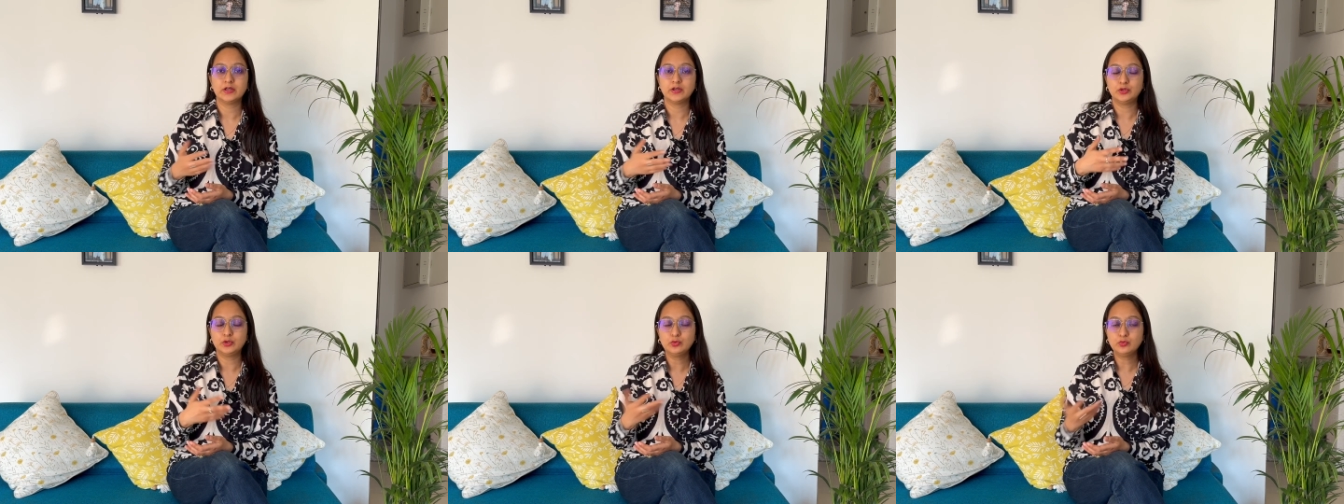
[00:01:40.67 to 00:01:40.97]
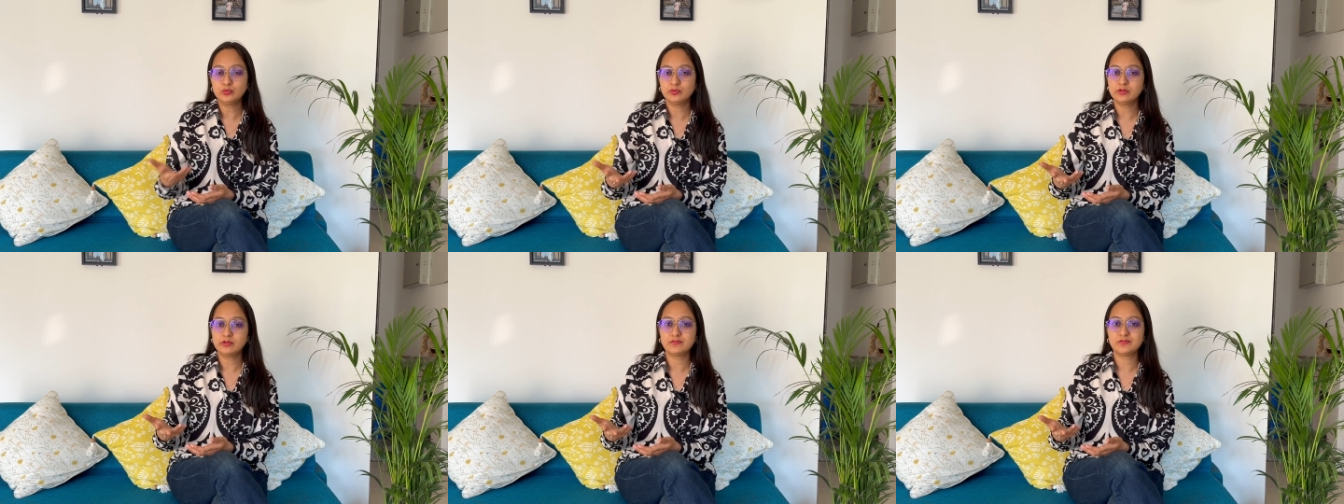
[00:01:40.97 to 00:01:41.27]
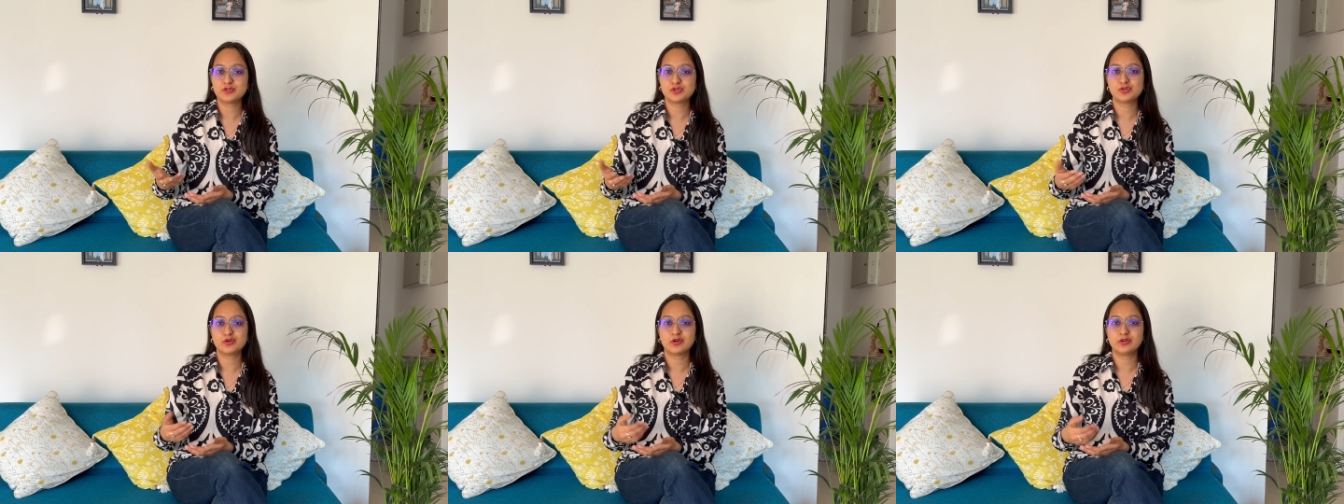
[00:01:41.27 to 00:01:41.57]
tools
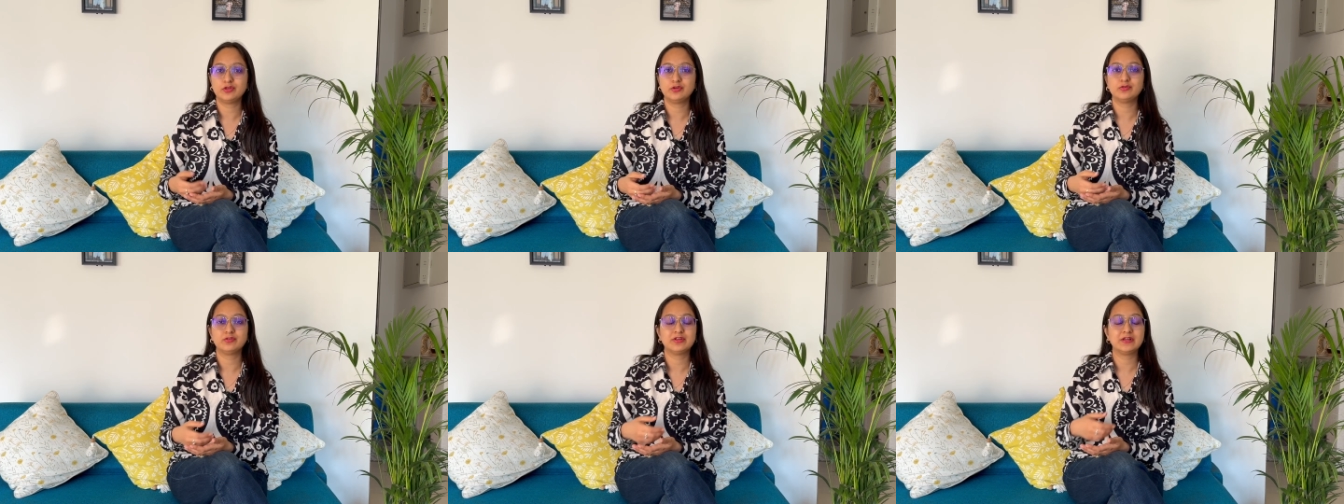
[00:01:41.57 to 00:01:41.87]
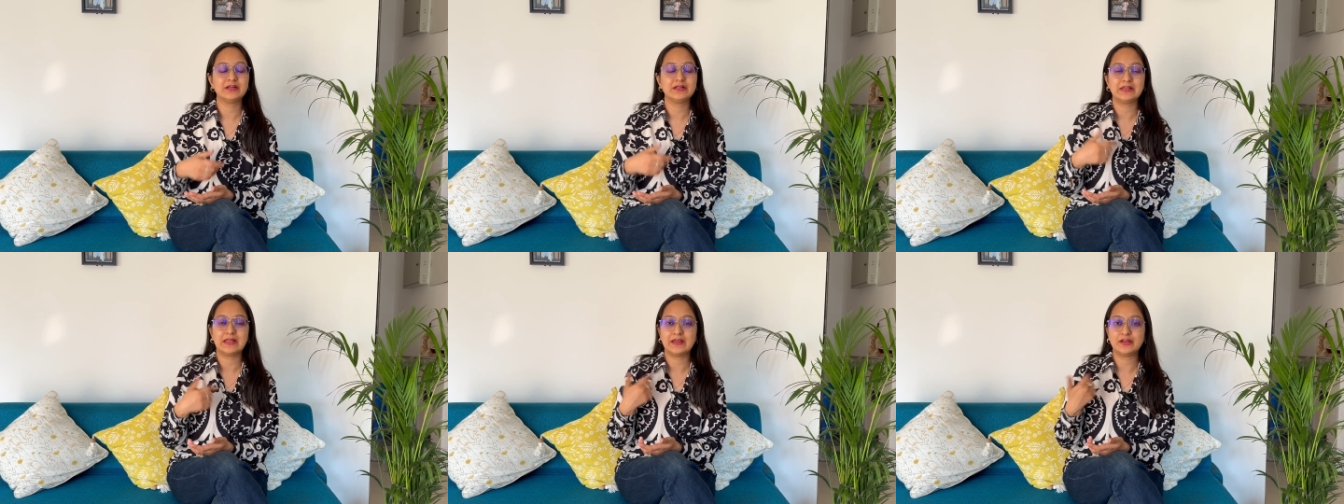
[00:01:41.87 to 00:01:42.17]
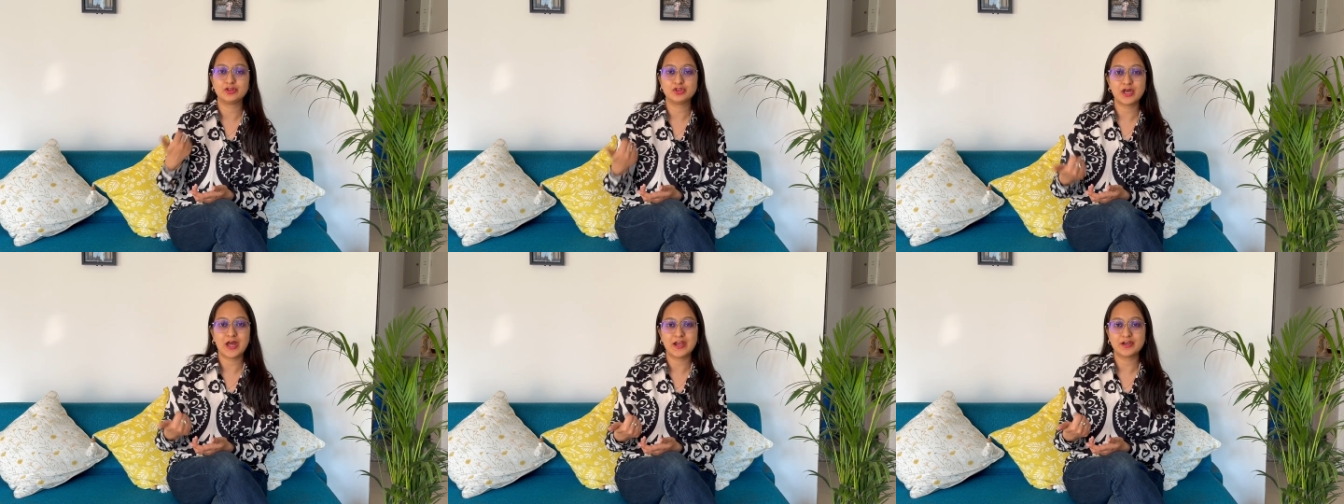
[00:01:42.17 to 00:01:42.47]
which you are using like
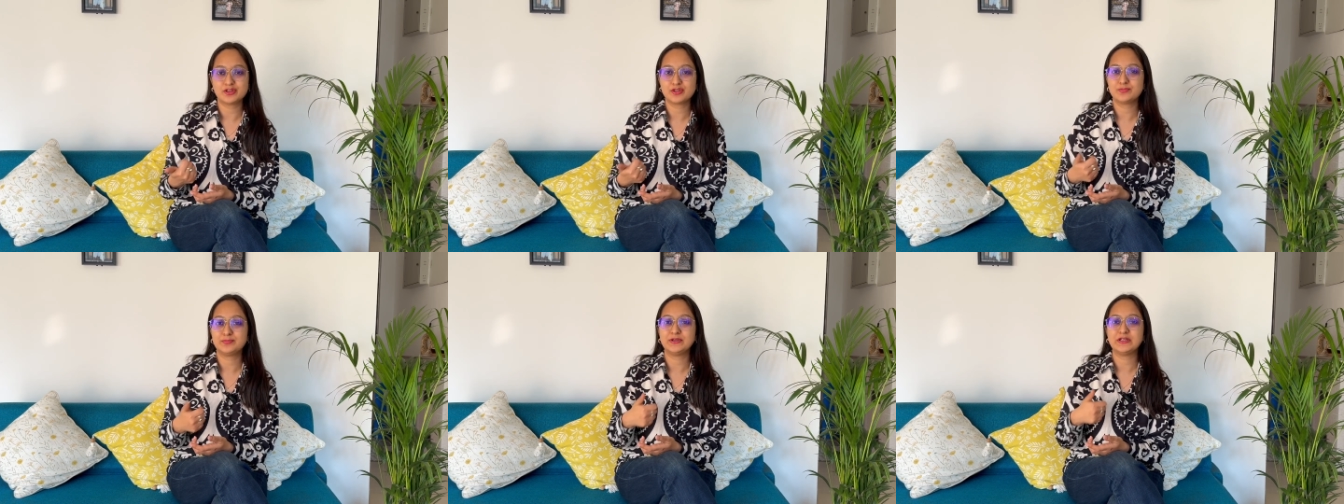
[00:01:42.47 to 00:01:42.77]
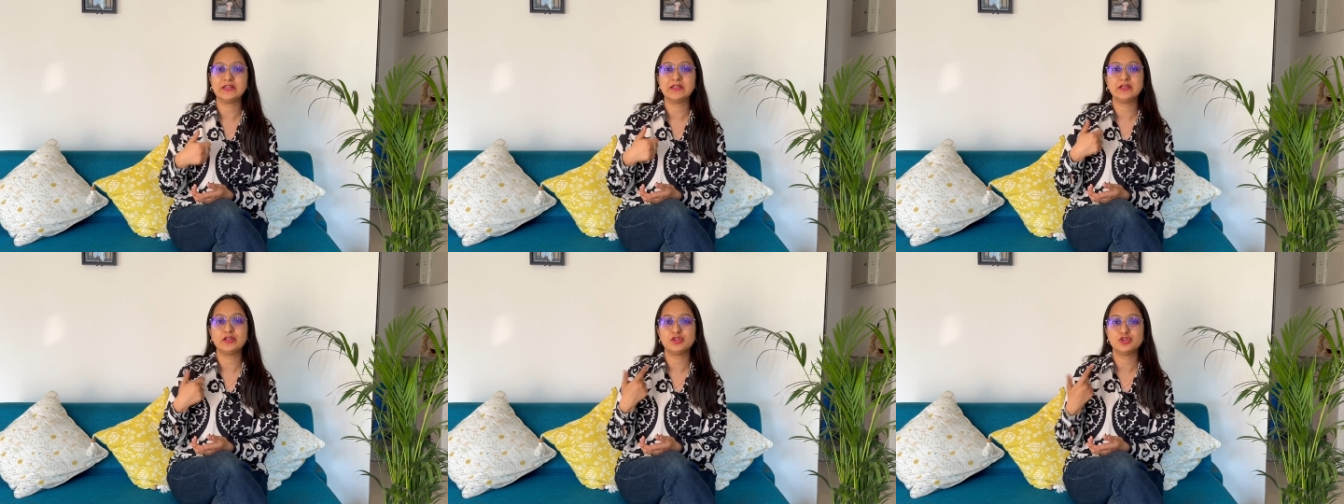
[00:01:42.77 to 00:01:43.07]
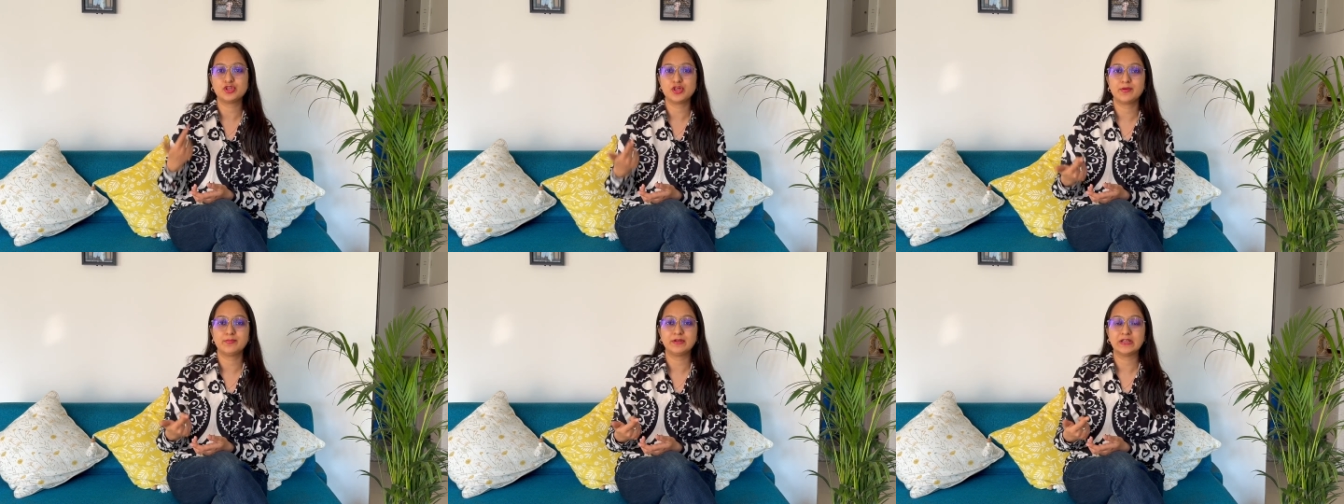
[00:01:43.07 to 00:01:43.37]
ChatGPT,
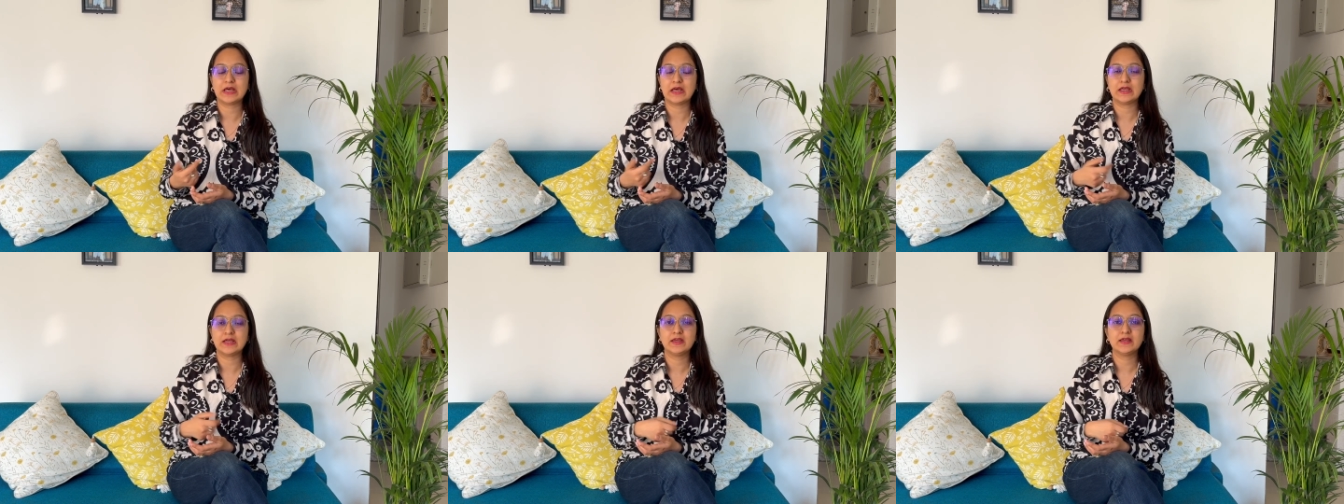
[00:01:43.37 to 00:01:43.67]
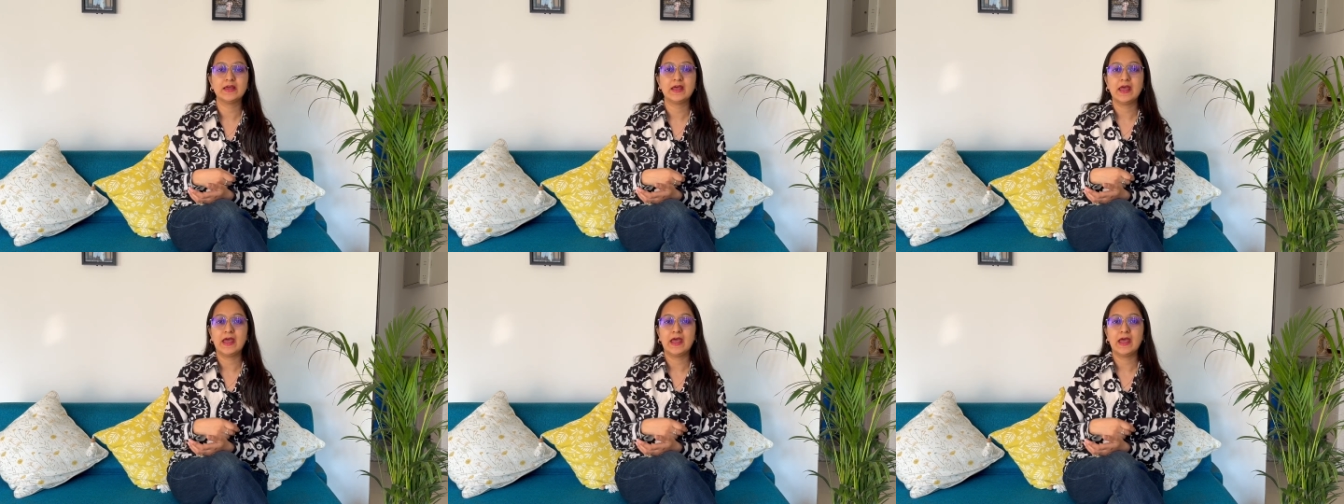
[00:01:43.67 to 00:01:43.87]
Gemini